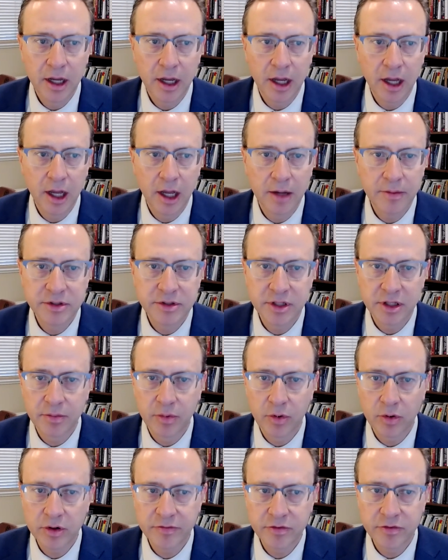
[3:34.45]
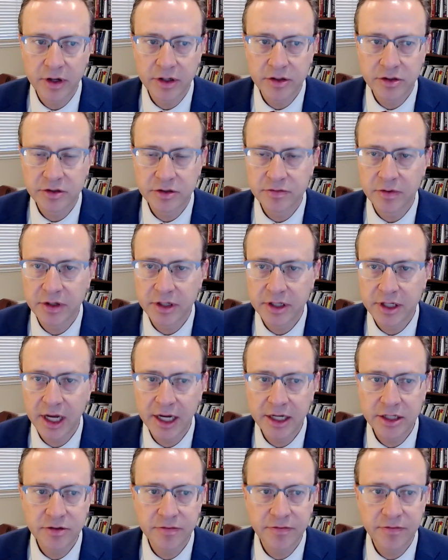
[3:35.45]
Um, he's on the board of directors for the
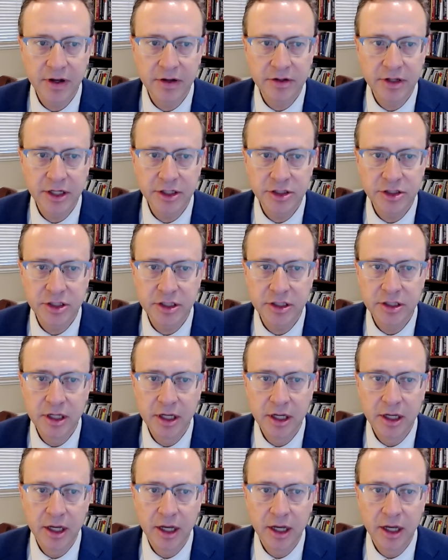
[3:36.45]
Kaiser Foundation.